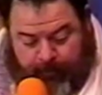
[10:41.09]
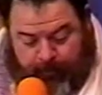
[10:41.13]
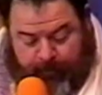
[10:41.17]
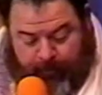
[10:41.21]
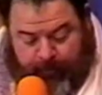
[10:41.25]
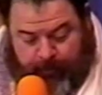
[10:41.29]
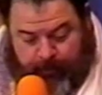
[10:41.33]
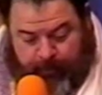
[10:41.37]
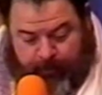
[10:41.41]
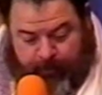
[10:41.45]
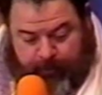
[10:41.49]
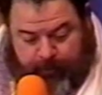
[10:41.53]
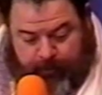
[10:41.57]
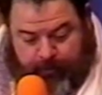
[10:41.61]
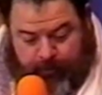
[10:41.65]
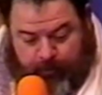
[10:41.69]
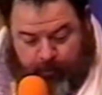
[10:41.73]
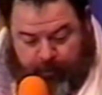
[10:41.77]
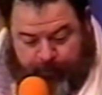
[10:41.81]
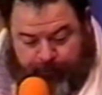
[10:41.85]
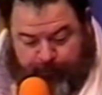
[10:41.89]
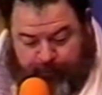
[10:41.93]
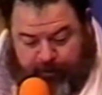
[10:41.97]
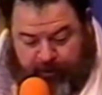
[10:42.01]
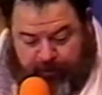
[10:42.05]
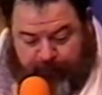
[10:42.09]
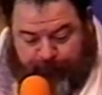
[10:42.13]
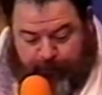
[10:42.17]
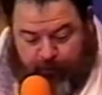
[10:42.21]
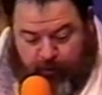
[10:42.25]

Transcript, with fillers: Eight, four, eight. We did